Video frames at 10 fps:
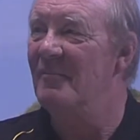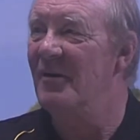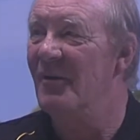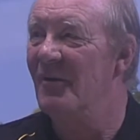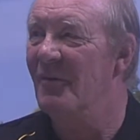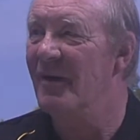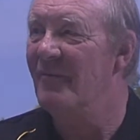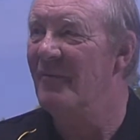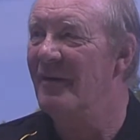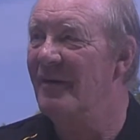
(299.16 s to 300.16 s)
We are in the
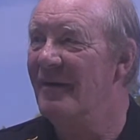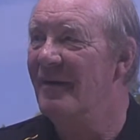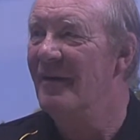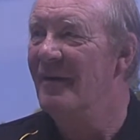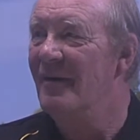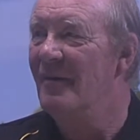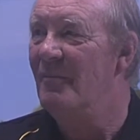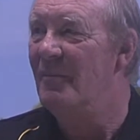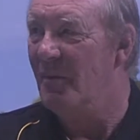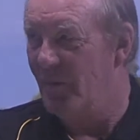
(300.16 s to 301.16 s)
magic purple patch
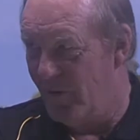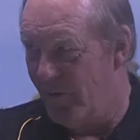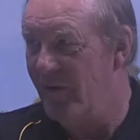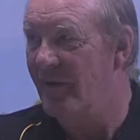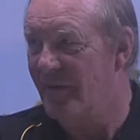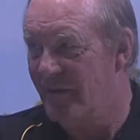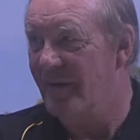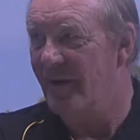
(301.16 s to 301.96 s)
right now. Now is the